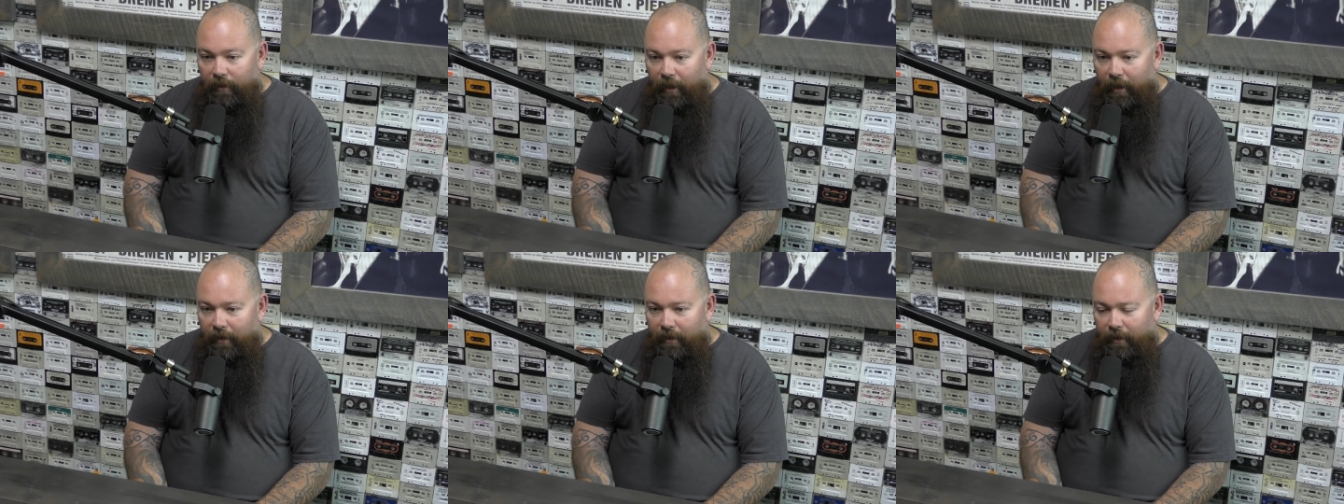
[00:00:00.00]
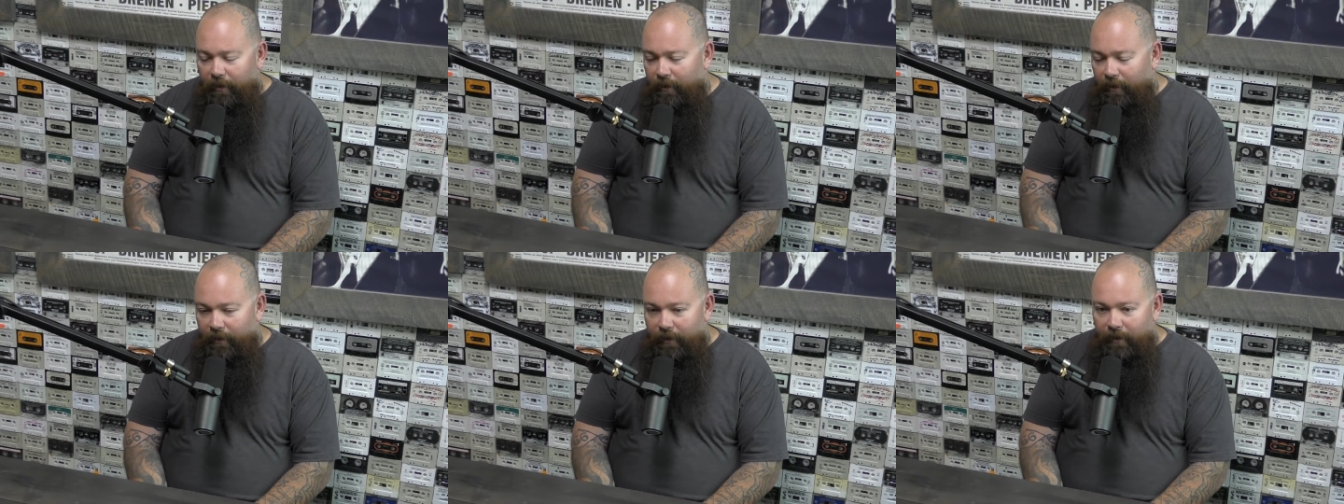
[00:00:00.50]
A lot of
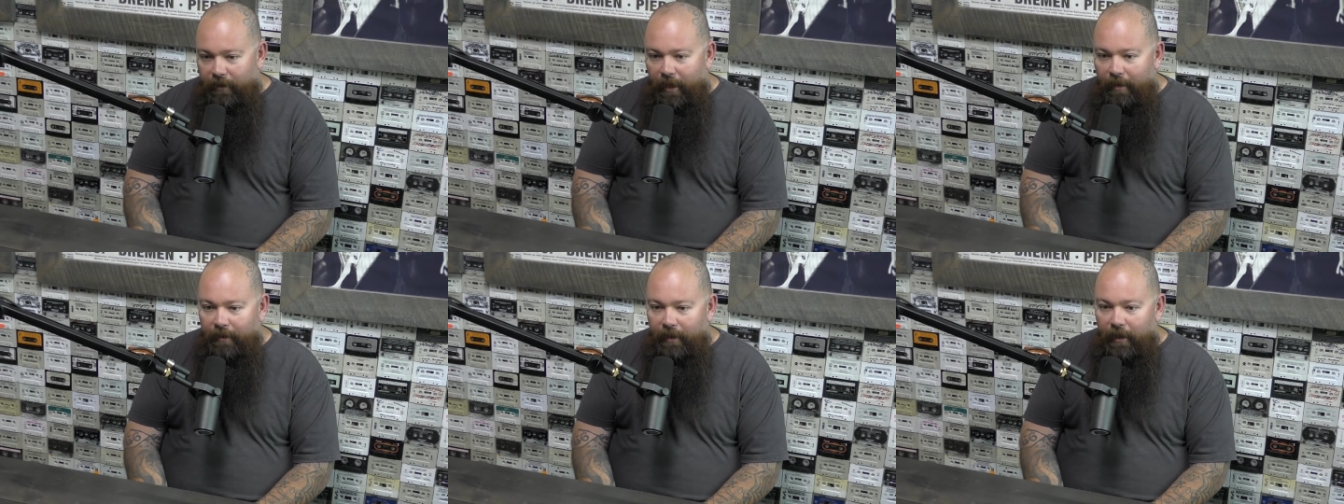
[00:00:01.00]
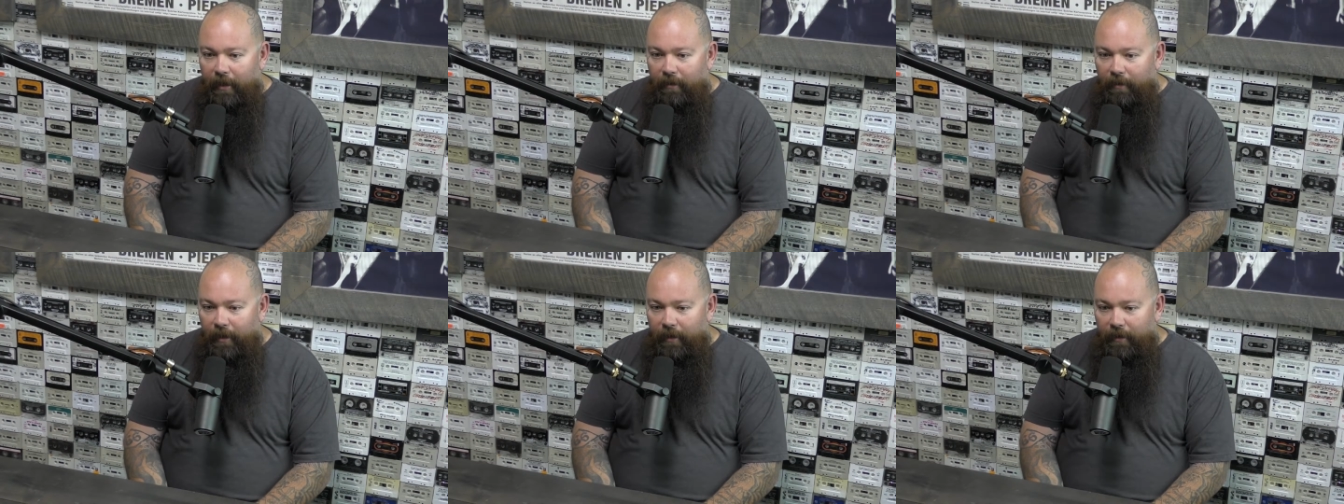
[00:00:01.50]
there's times that I
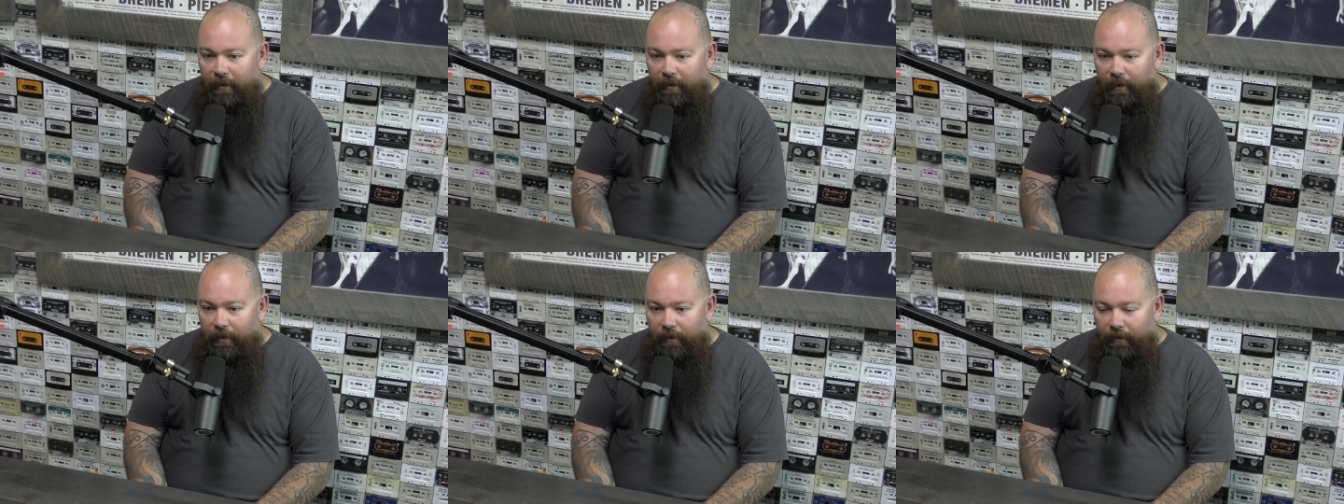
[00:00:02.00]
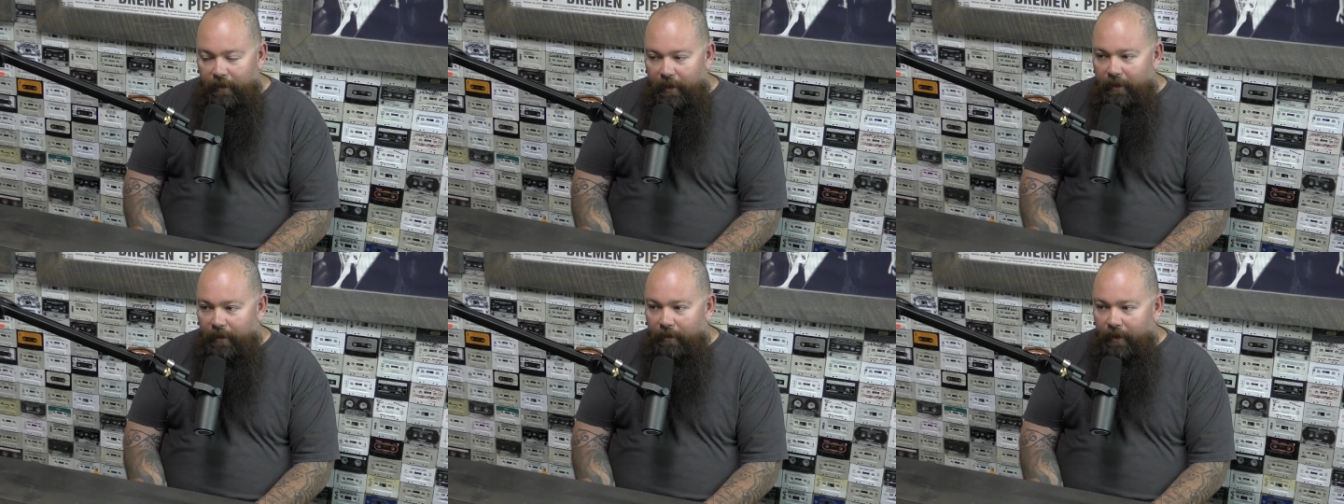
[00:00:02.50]
can meet
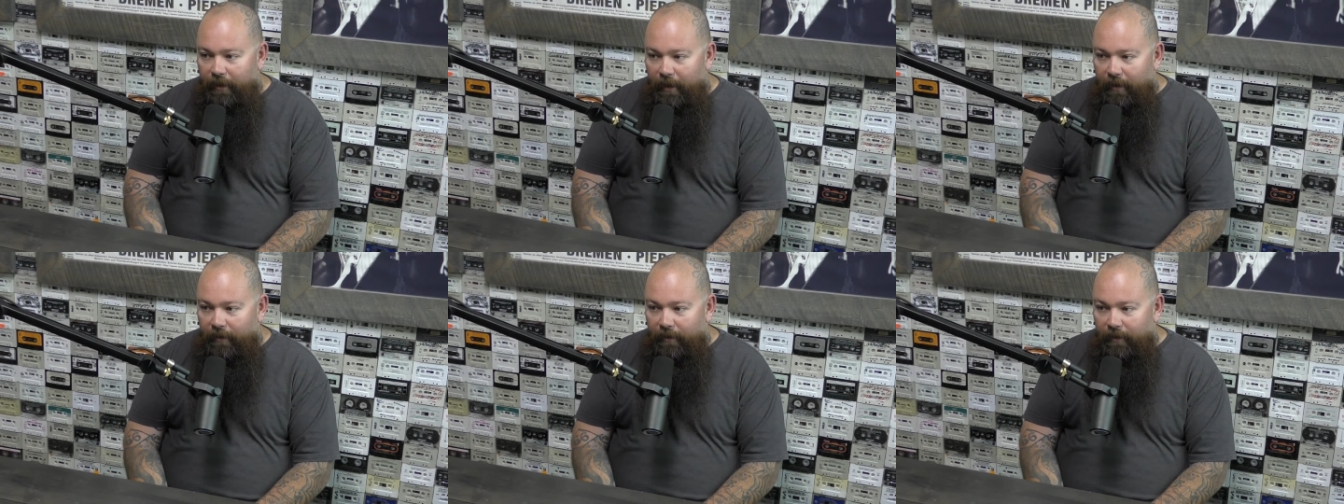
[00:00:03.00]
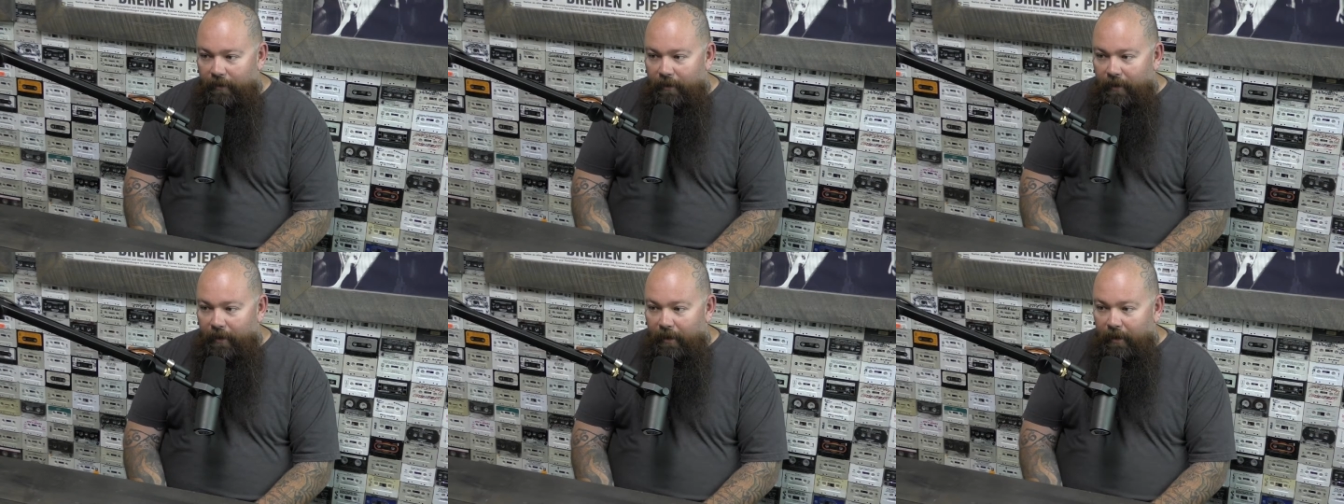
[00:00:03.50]
at somebody's house,
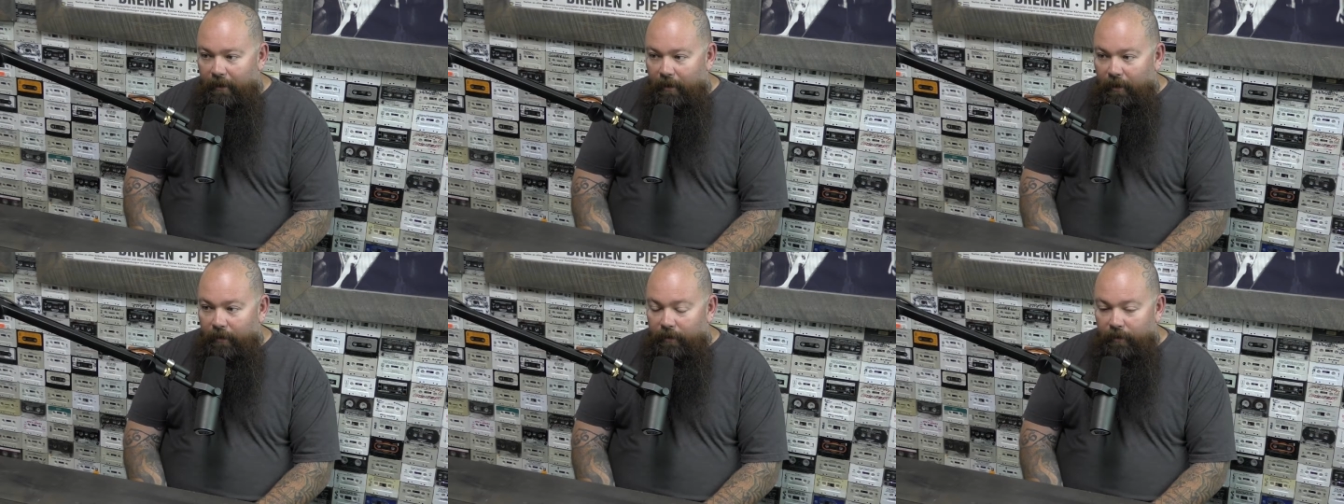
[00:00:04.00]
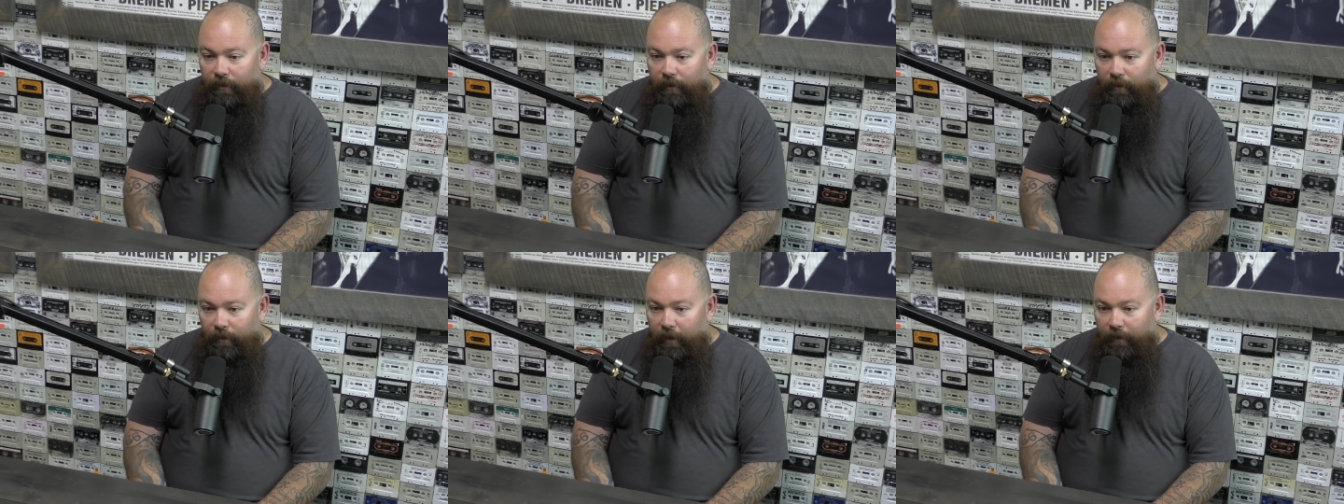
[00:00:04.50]
also,
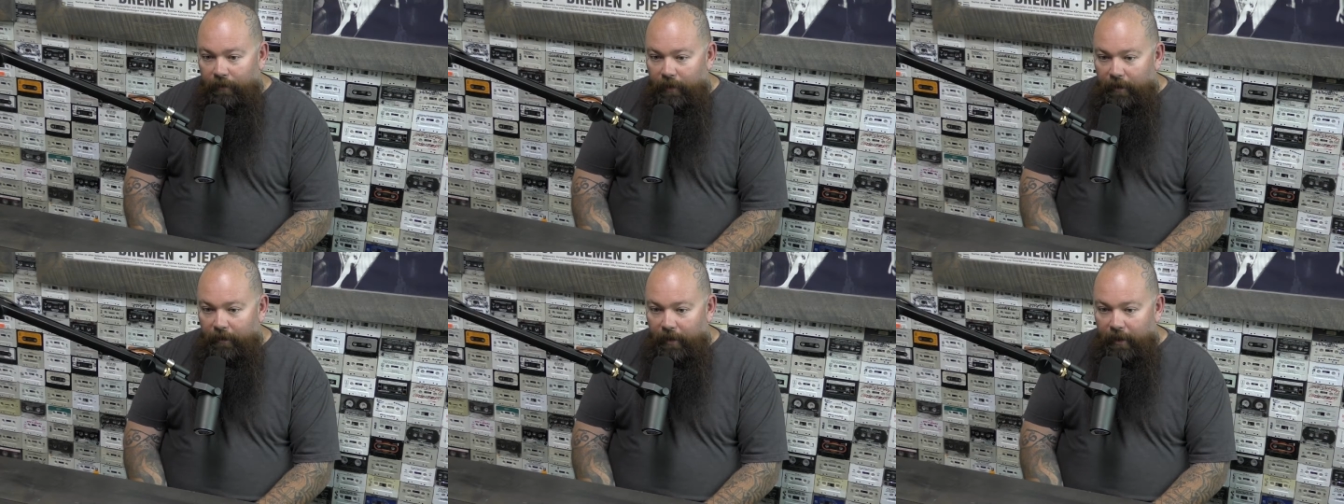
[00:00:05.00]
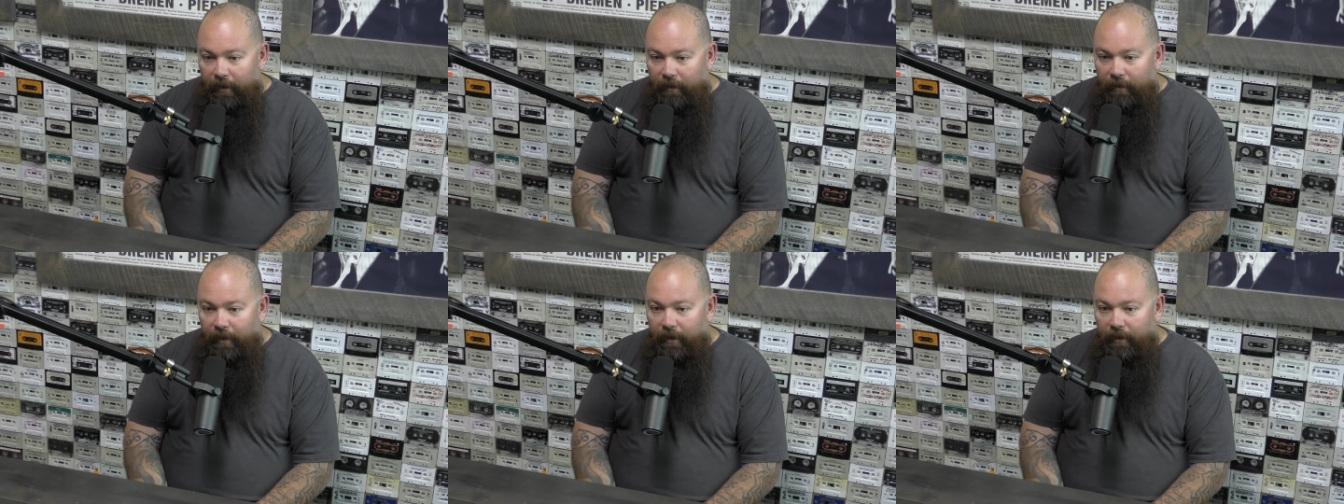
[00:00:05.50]
or wherever they would like to
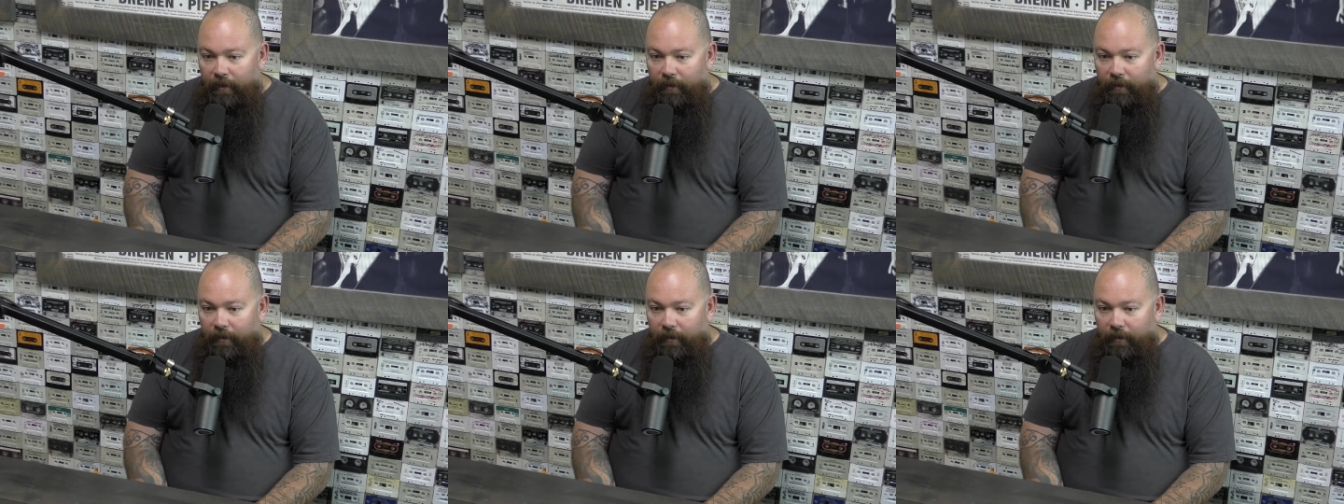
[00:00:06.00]
meet.